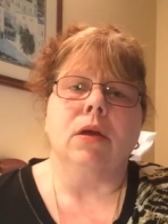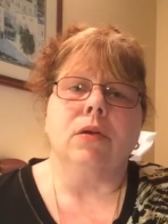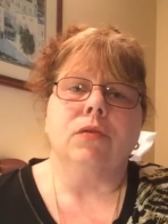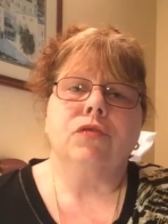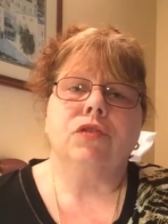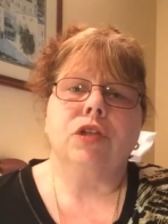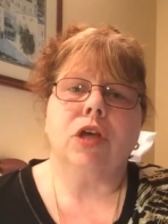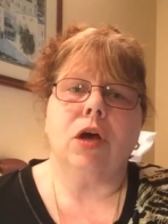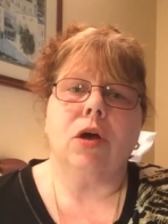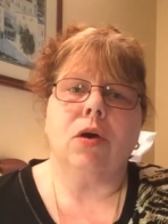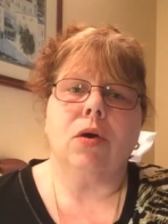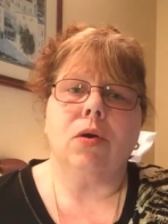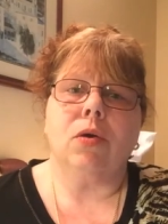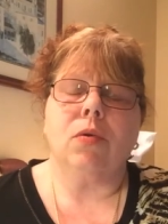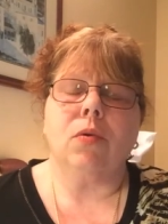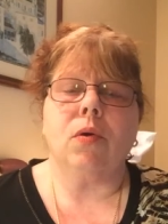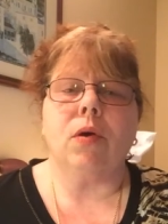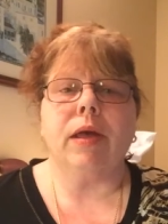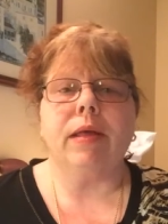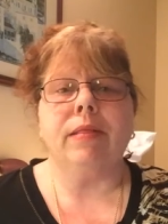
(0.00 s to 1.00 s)

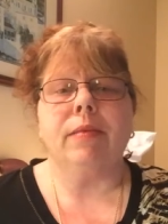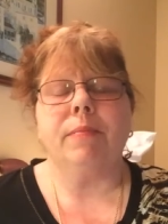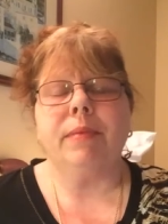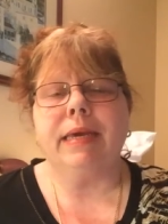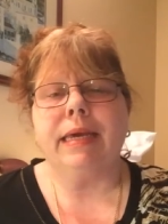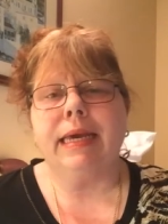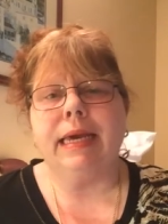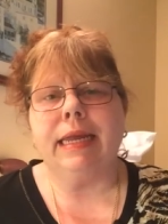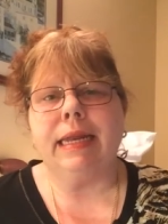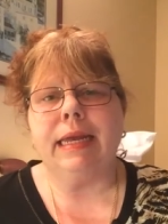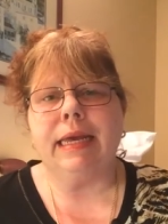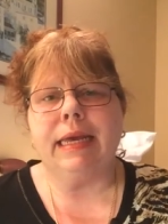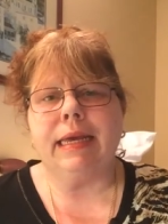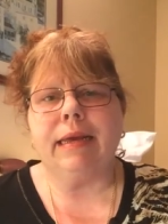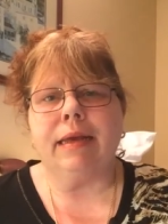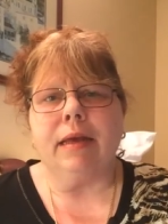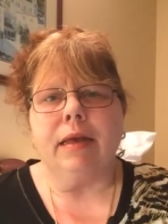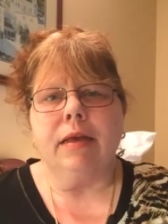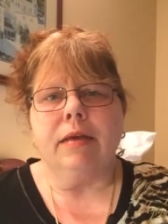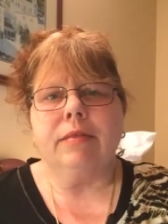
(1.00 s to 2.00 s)
So in the
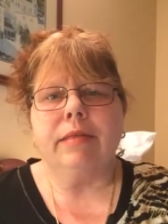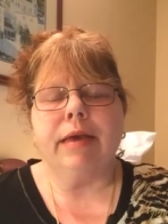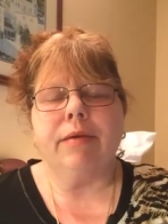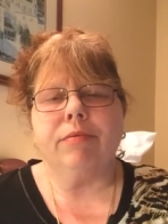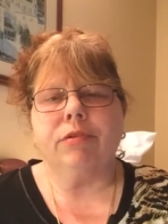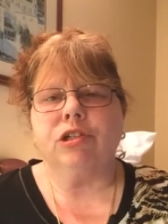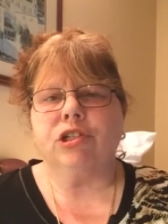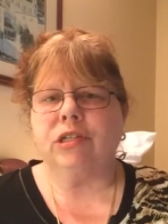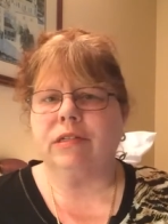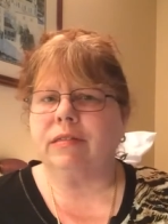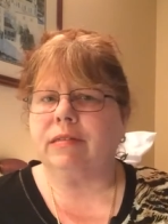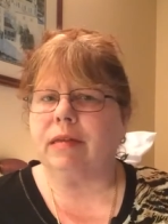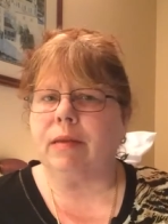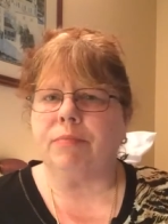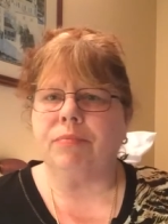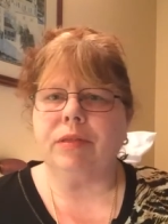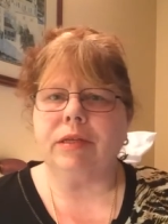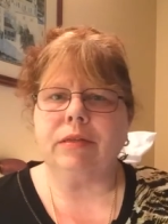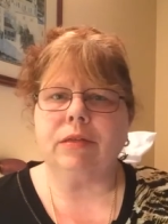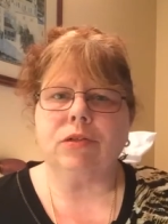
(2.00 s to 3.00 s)
beginning, they were just
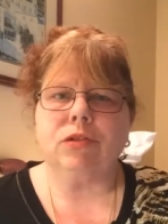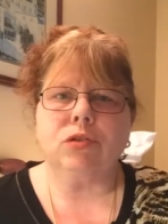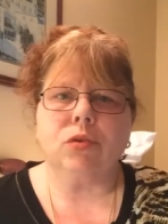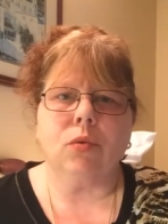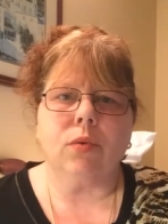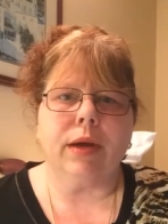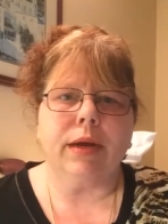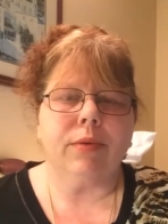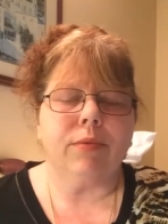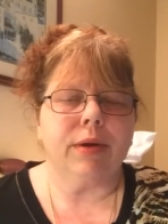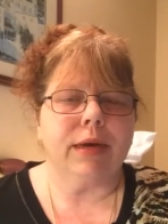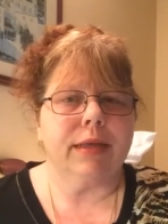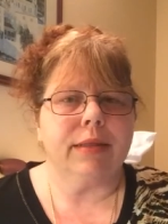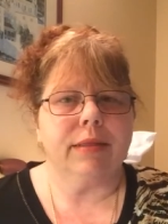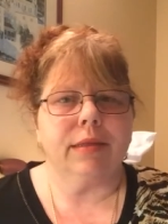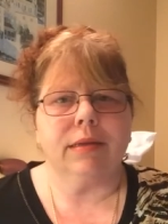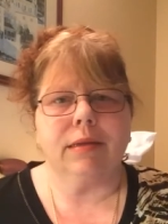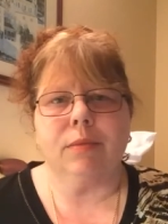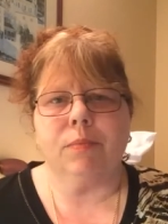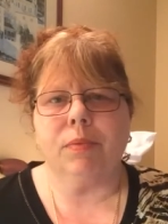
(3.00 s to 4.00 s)
something to toy
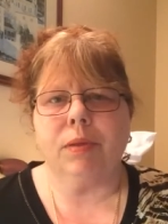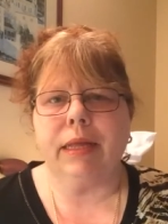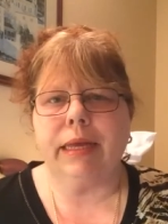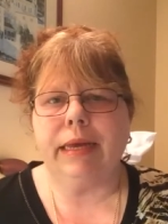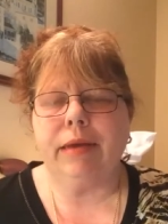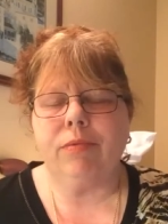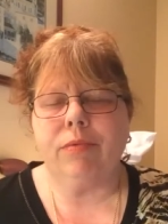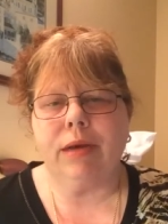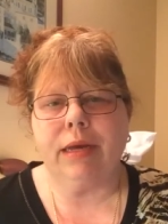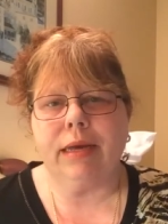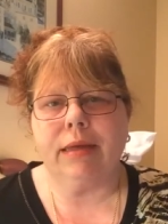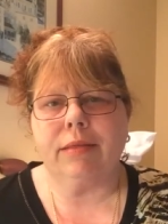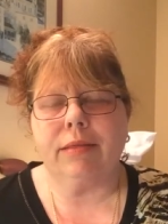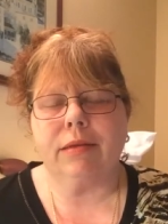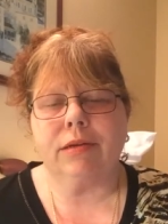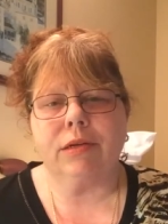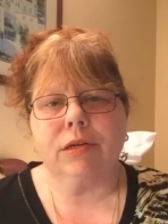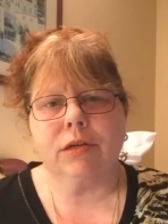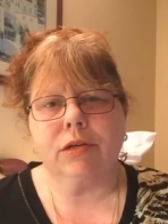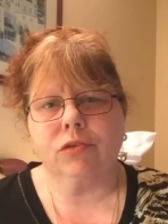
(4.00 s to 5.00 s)
with and to play with
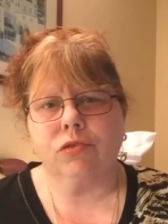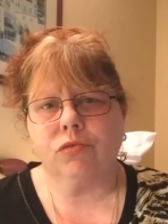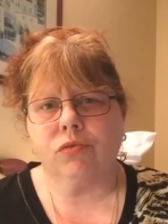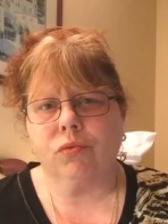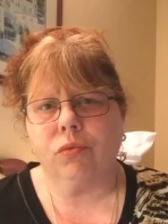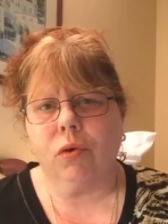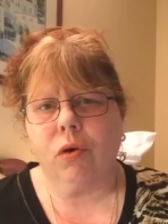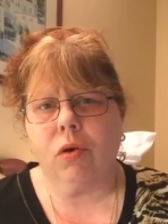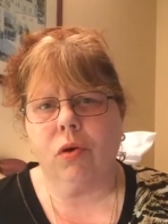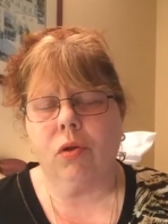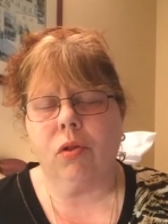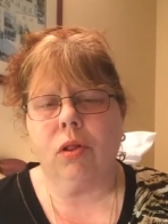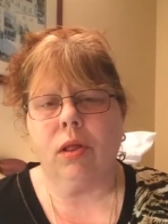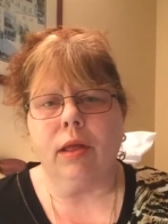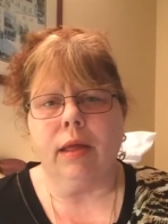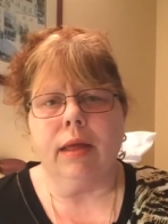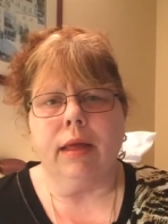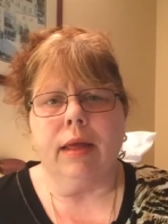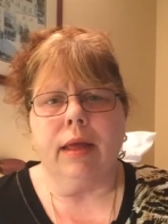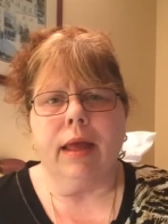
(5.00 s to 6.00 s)
and to control,
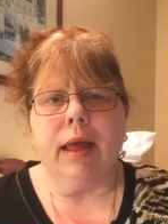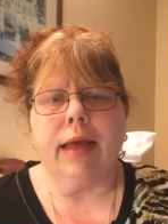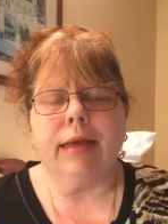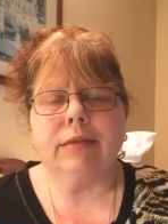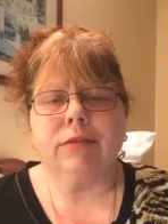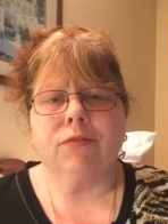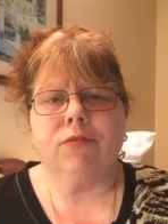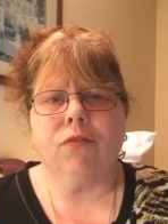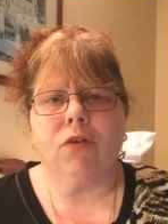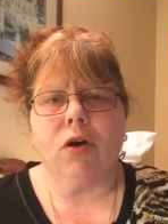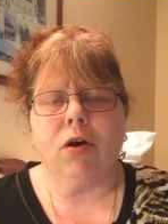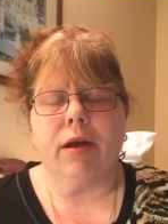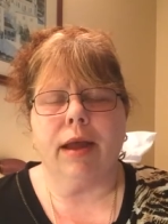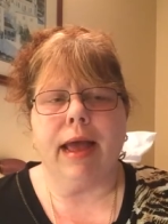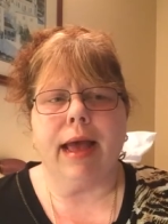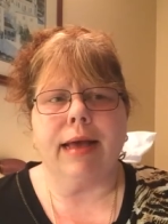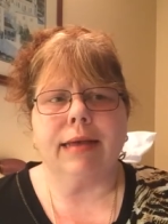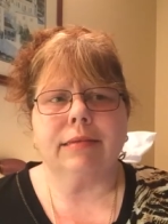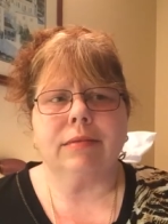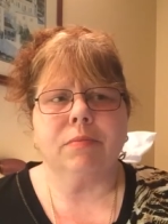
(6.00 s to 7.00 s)
as far
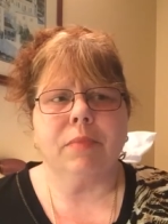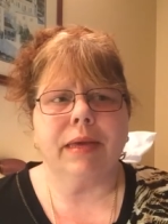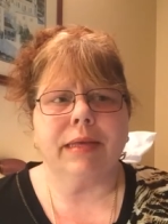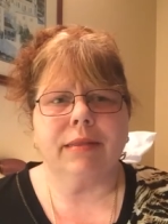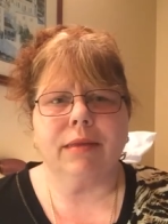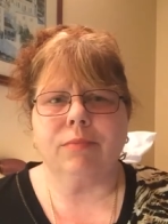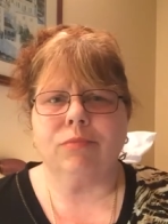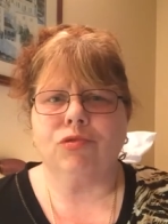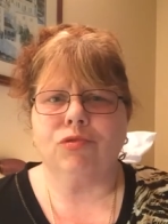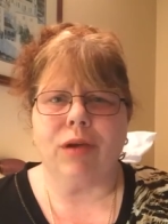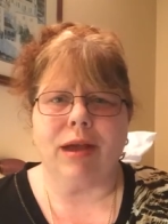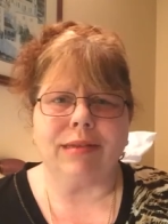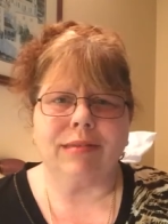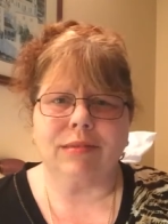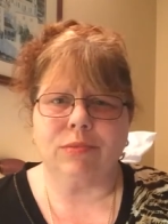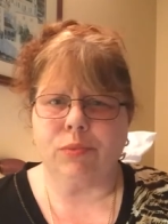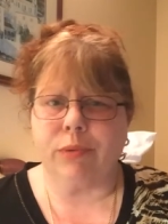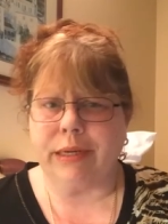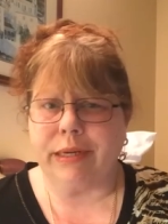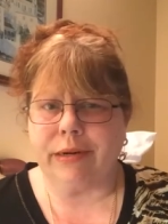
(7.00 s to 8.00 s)
as make them
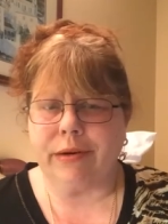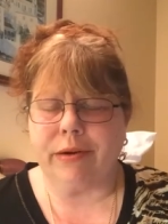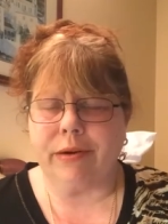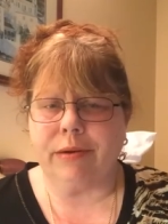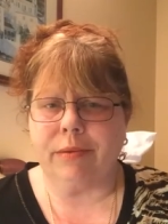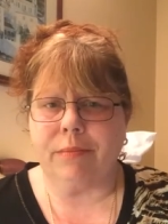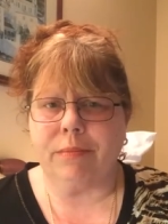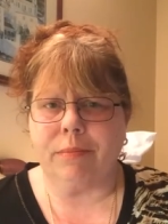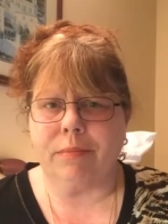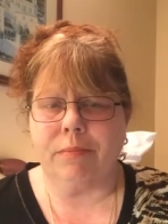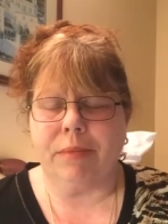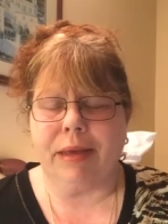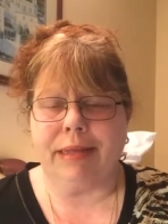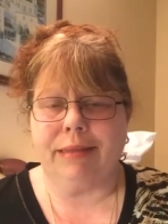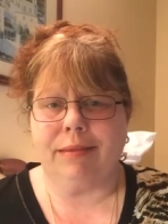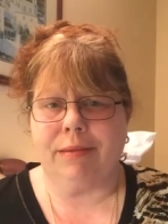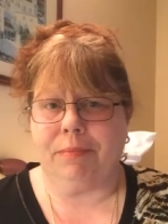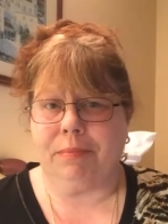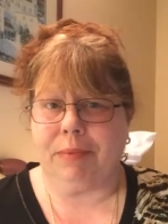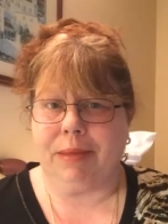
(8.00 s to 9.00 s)
dress weird,
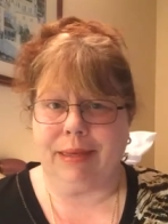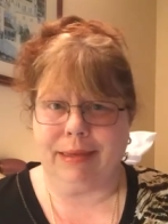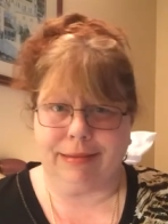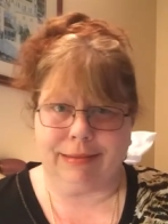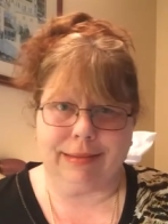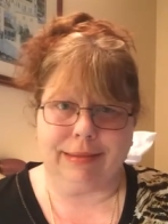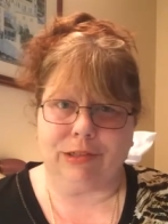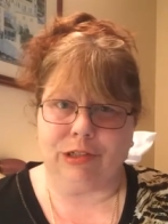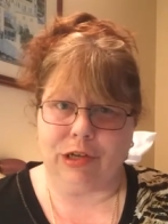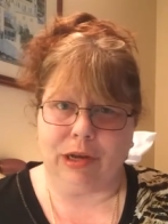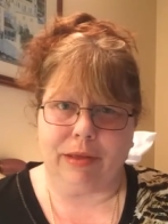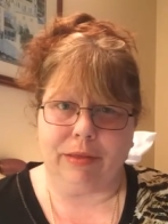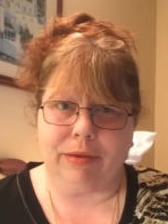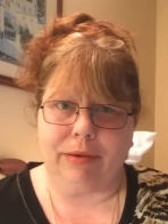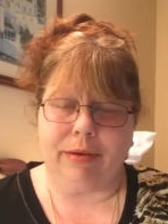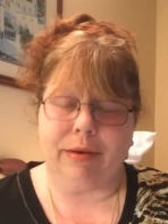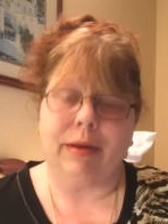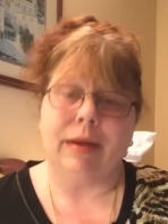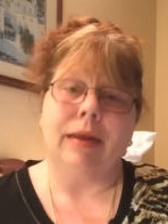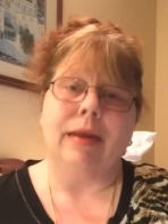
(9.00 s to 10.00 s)
make them kiss each
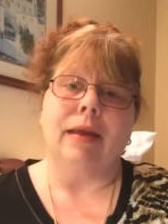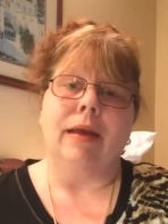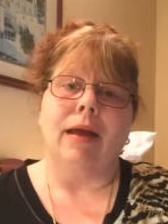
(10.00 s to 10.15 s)
other,